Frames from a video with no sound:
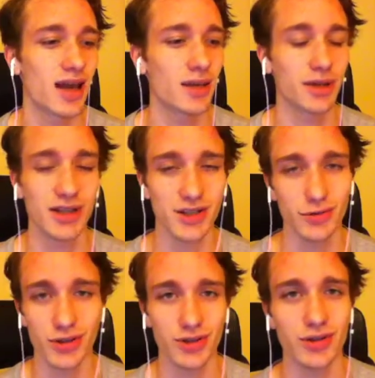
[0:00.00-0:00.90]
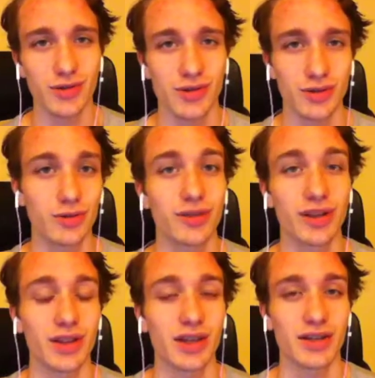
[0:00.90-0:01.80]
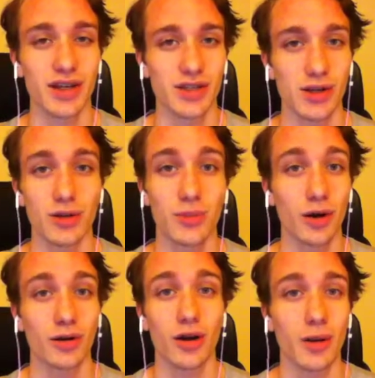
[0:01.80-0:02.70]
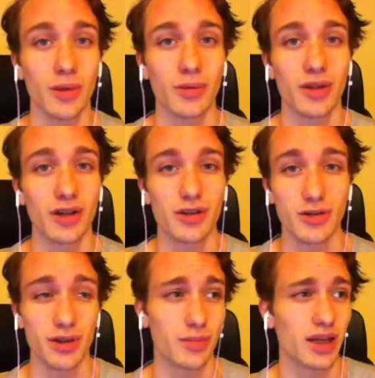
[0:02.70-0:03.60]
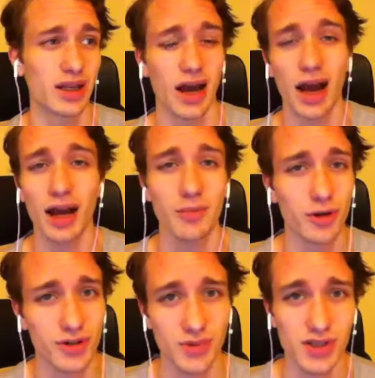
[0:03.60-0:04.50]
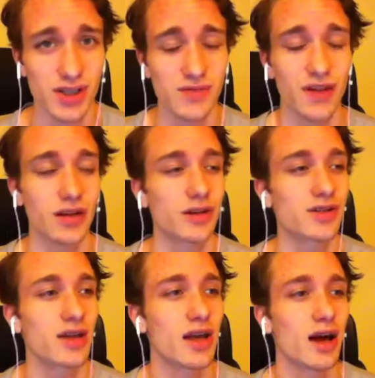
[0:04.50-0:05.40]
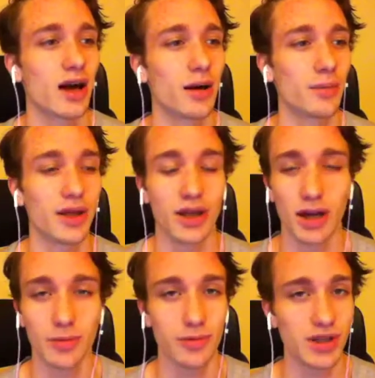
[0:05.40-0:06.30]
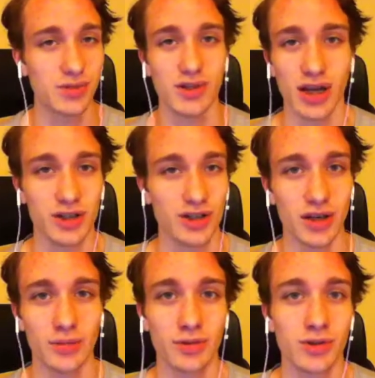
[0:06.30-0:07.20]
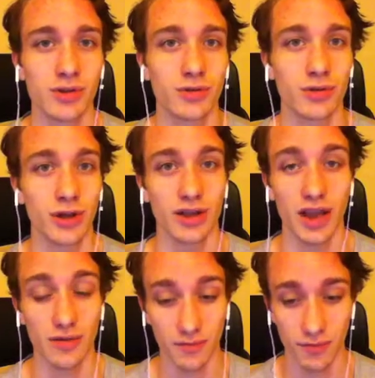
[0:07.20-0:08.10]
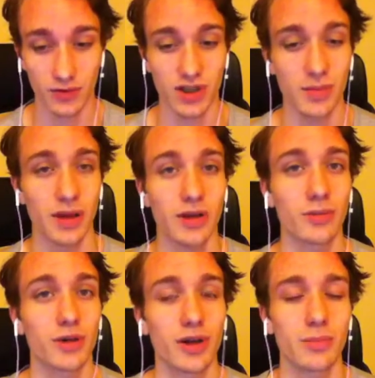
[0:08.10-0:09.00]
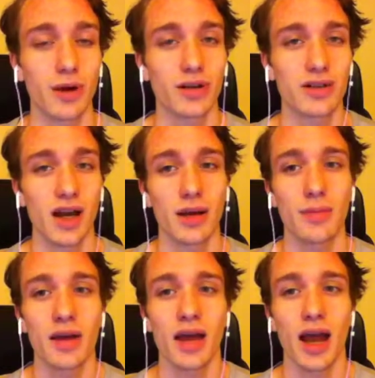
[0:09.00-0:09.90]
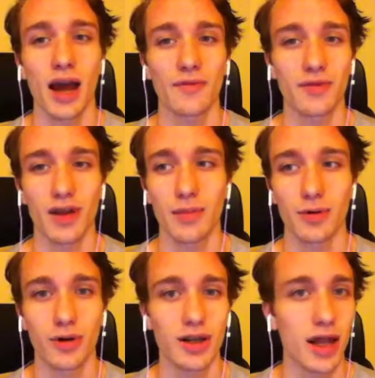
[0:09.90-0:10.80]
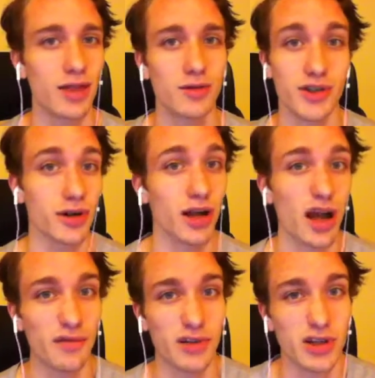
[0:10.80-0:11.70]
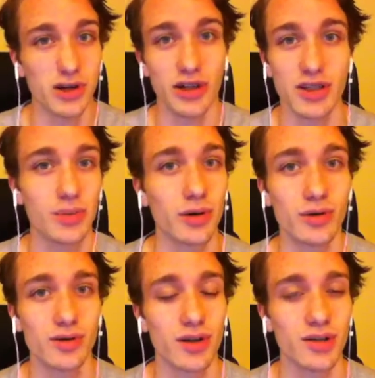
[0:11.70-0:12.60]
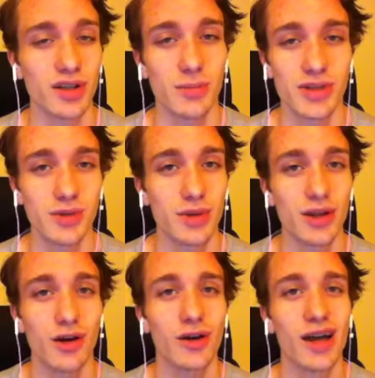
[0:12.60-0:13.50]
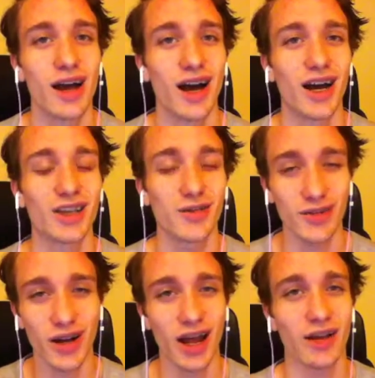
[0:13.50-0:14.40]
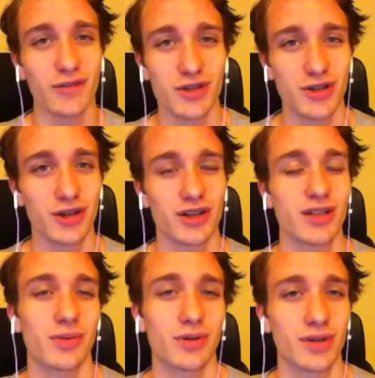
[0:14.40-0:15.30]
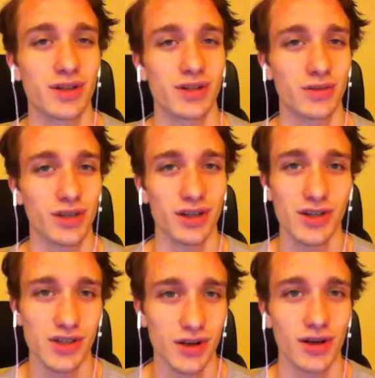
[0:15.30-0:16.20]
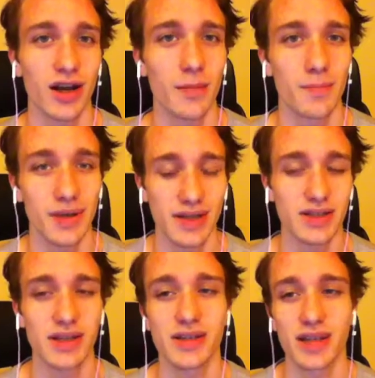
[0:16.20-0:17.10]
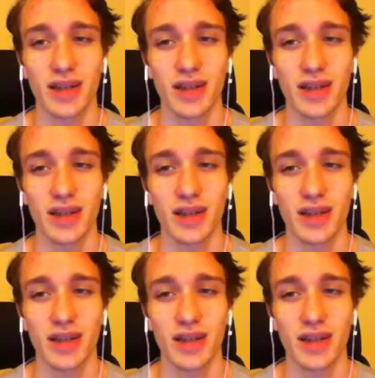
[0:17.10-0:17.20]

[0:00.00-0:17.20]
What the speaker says: And because they weren't doing those grueling things, I started to model and copy what they're doing. They're making high multiple six figures. In a couple weeks, was actually able to create that full-time income working part-time after that point. And those are not average, not typical results. I'm assuming, though, you're not average, you're not typical, because you're looking to start a business.